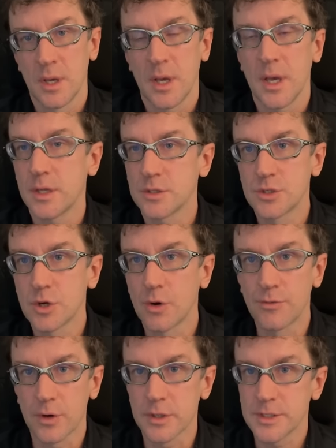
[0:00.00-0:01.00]
And so,
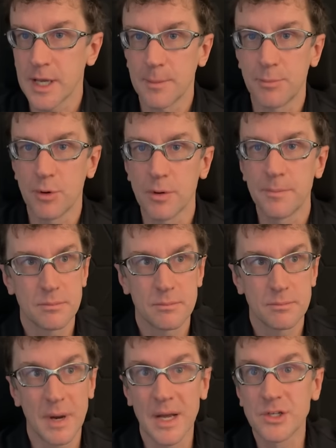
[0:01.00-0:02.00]
for example,
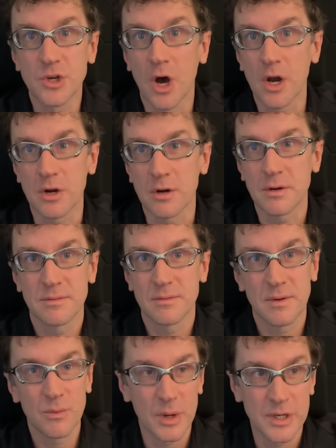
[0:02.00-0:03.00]
my daughter,
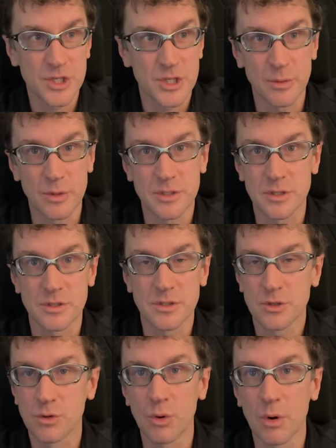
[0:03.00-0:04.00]
when she was in
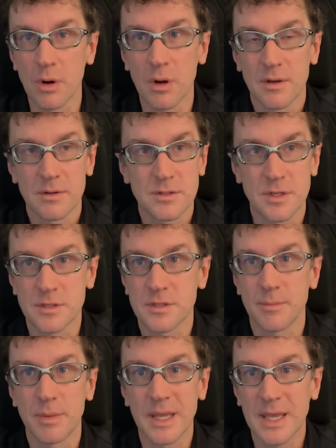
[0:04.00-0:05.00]
school, since the
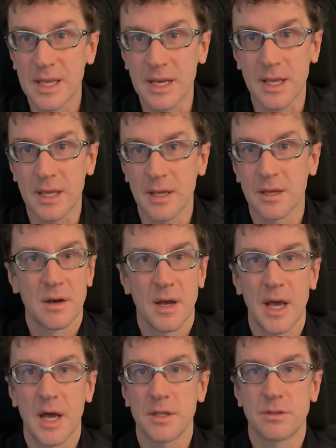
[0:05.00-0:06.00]
beginning,
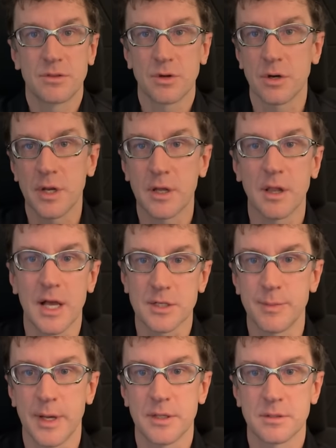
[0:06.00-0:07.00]
had thirty
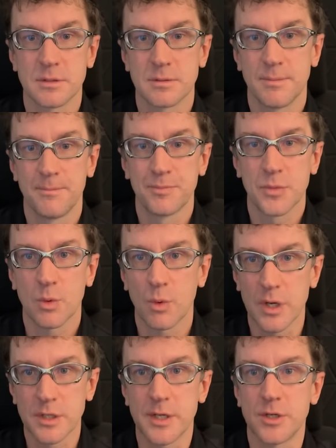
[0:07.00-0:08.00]
classmates, one
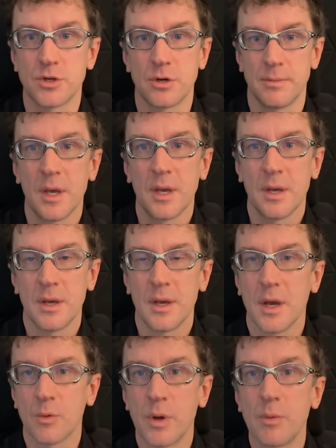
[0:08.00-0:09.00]
teacher.
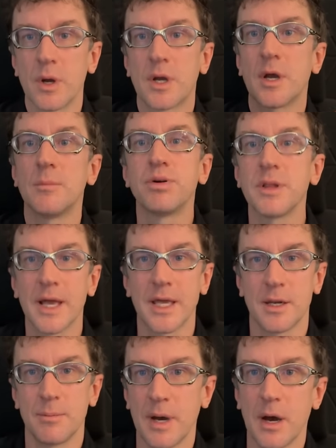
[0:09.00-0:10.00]
And we would complain
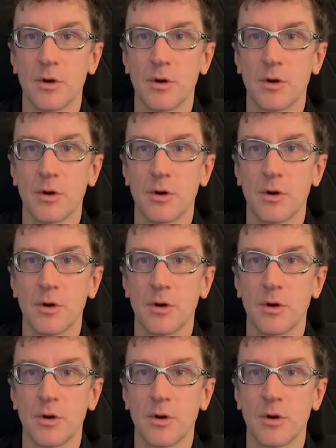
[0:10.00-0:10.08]
about